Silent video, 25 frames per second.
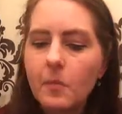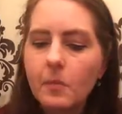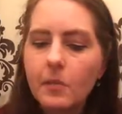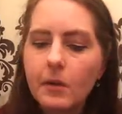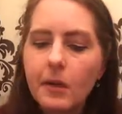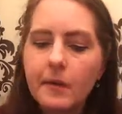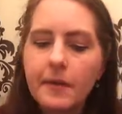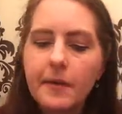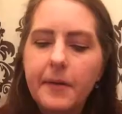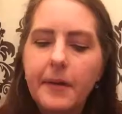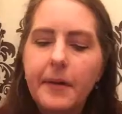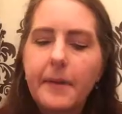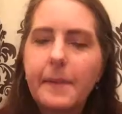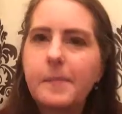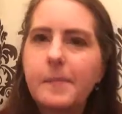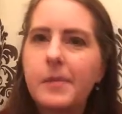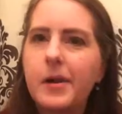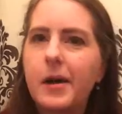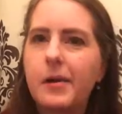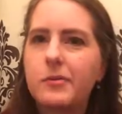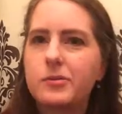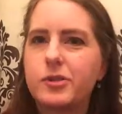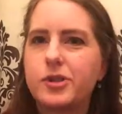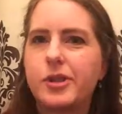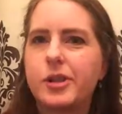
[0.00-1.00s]
Yeah,
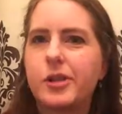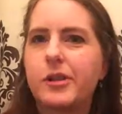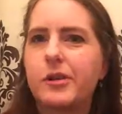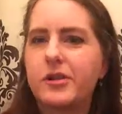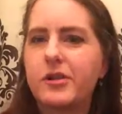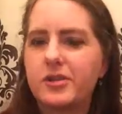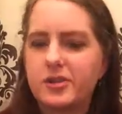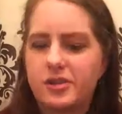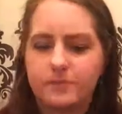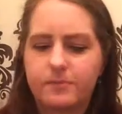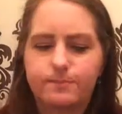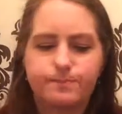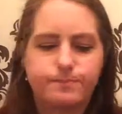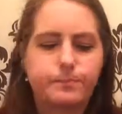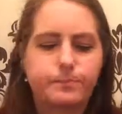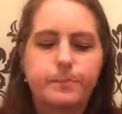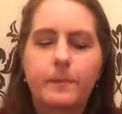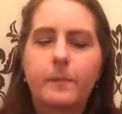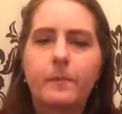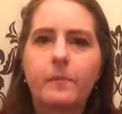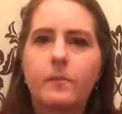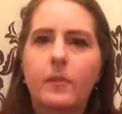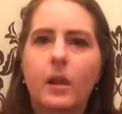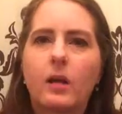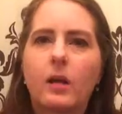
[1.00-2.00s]
note to you guys,
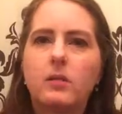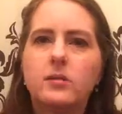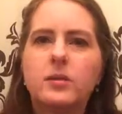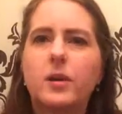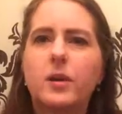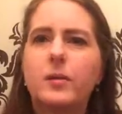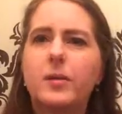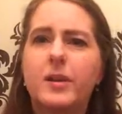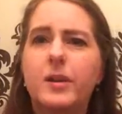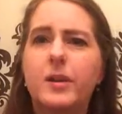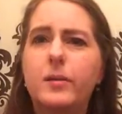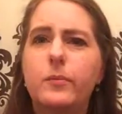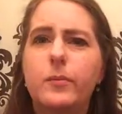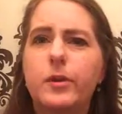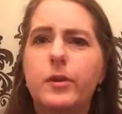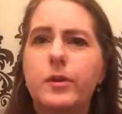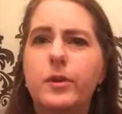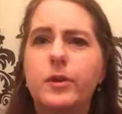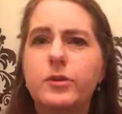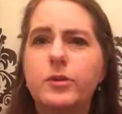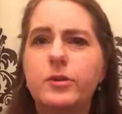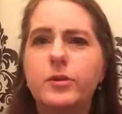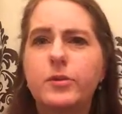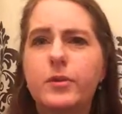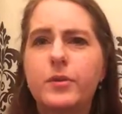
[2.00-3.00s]
don't eat while
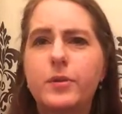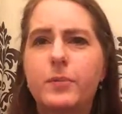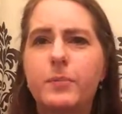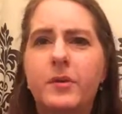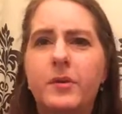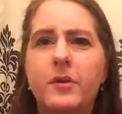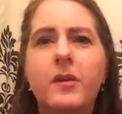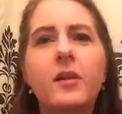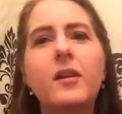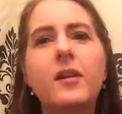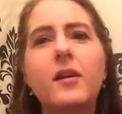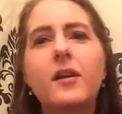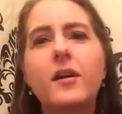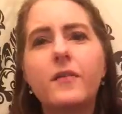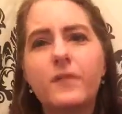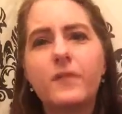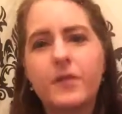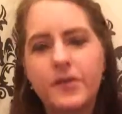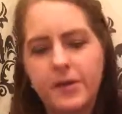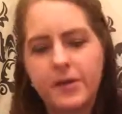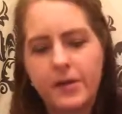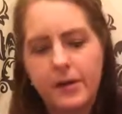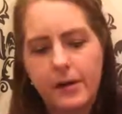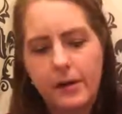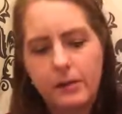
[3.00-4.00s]
you're doing a live
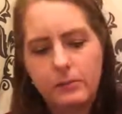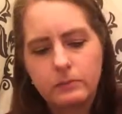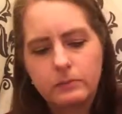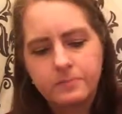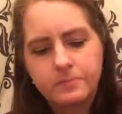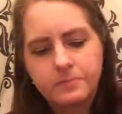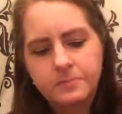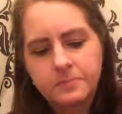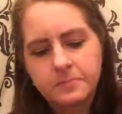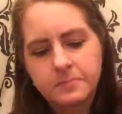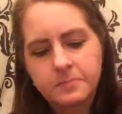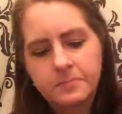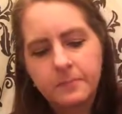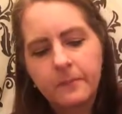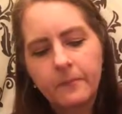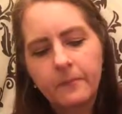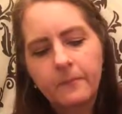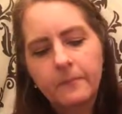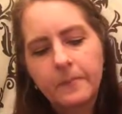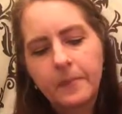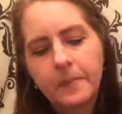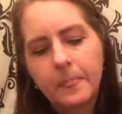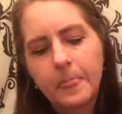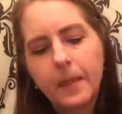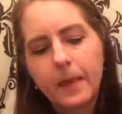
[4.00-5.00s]
video.
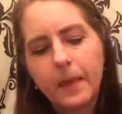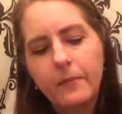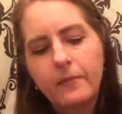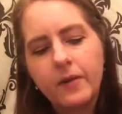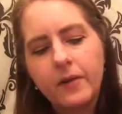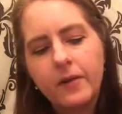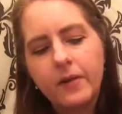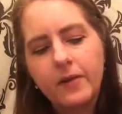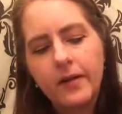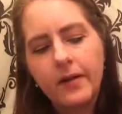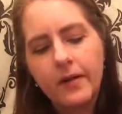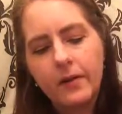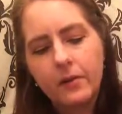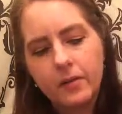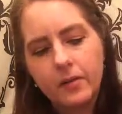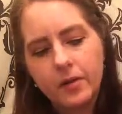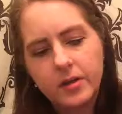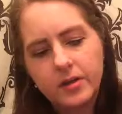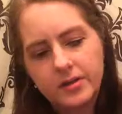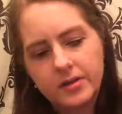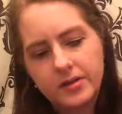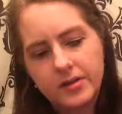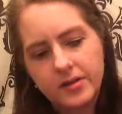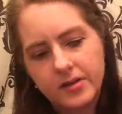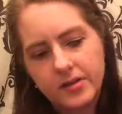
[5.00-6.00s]
Right, yeah, we're
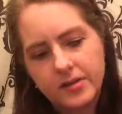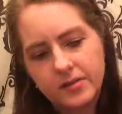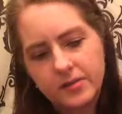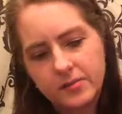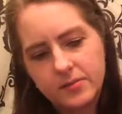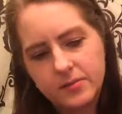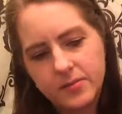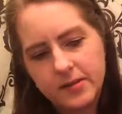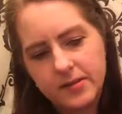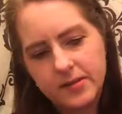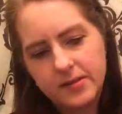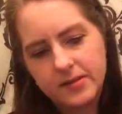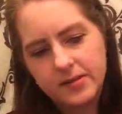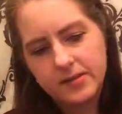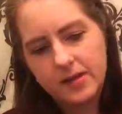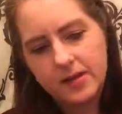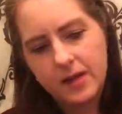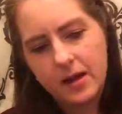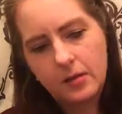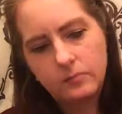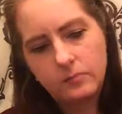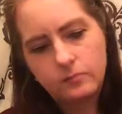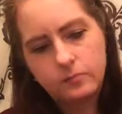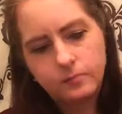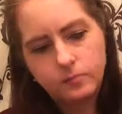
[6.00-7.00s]
going to take some of this
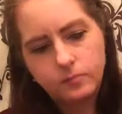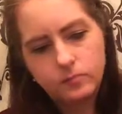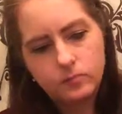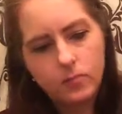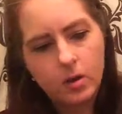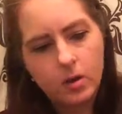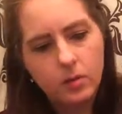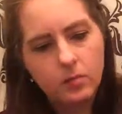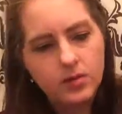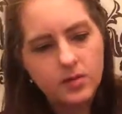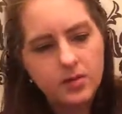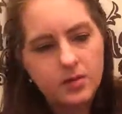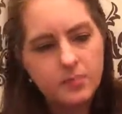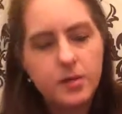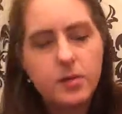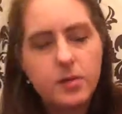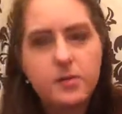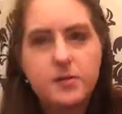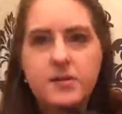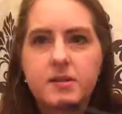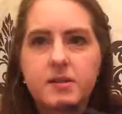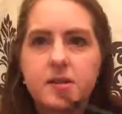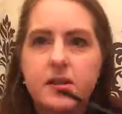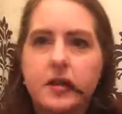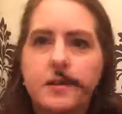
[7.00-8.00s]
now. Oh, it's a blue
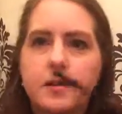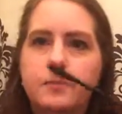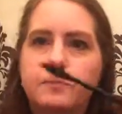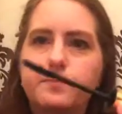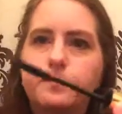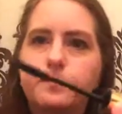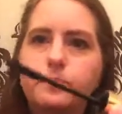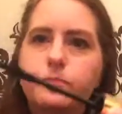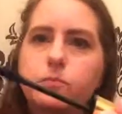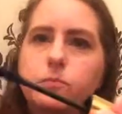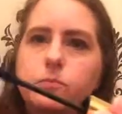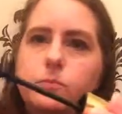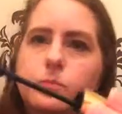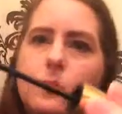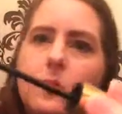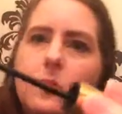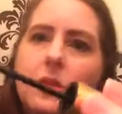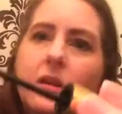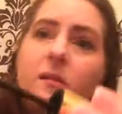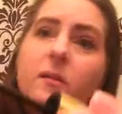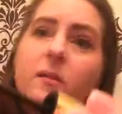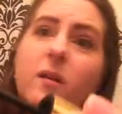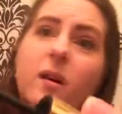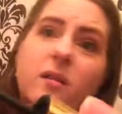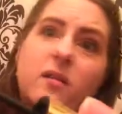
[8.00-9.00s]
stick.
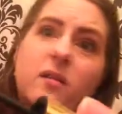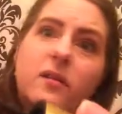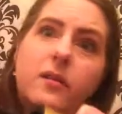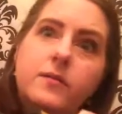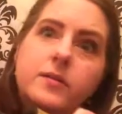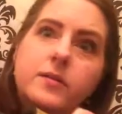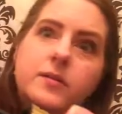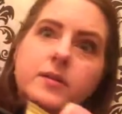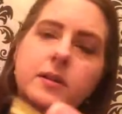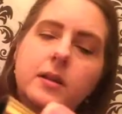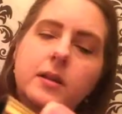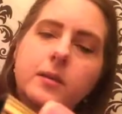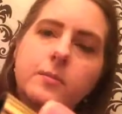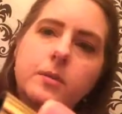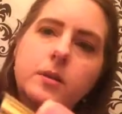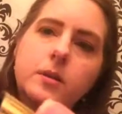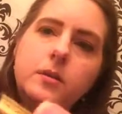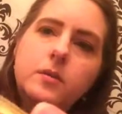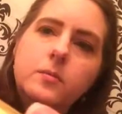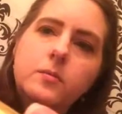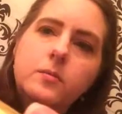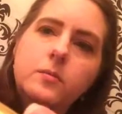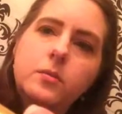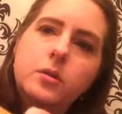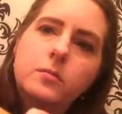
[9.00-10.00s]
Well, obviously a blue
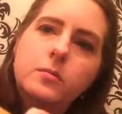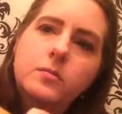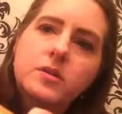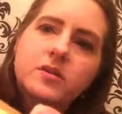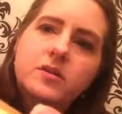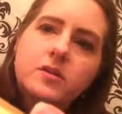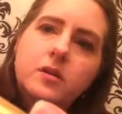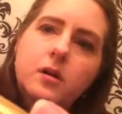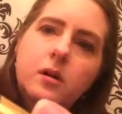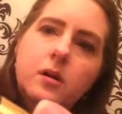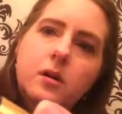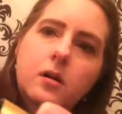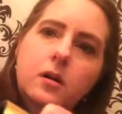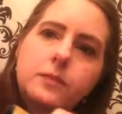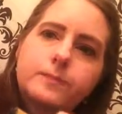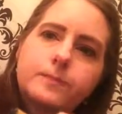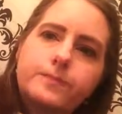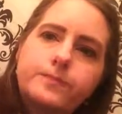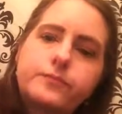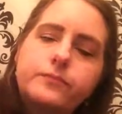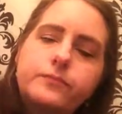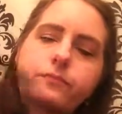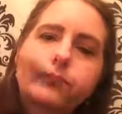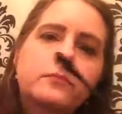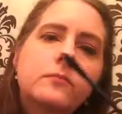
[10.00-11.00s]
mascara.
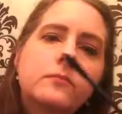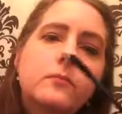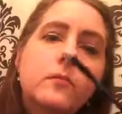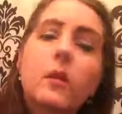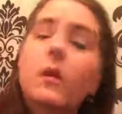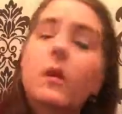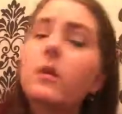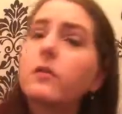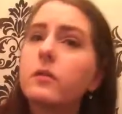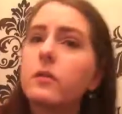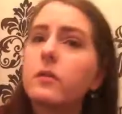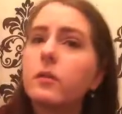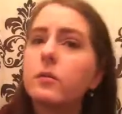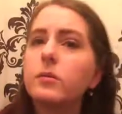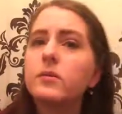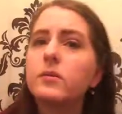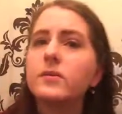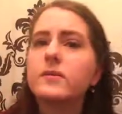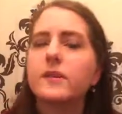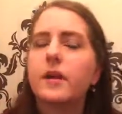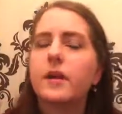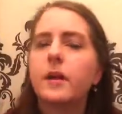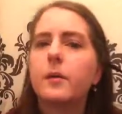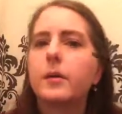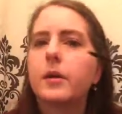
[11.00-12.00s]
So we'll
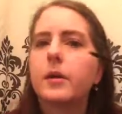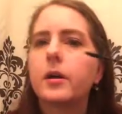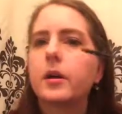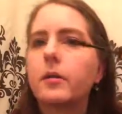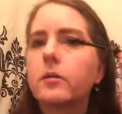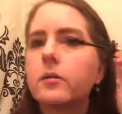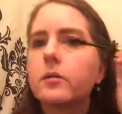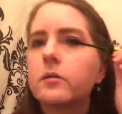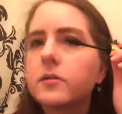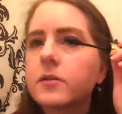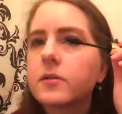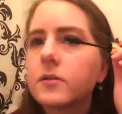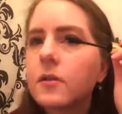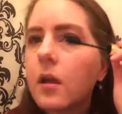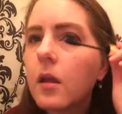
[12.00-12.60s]
see how it goes.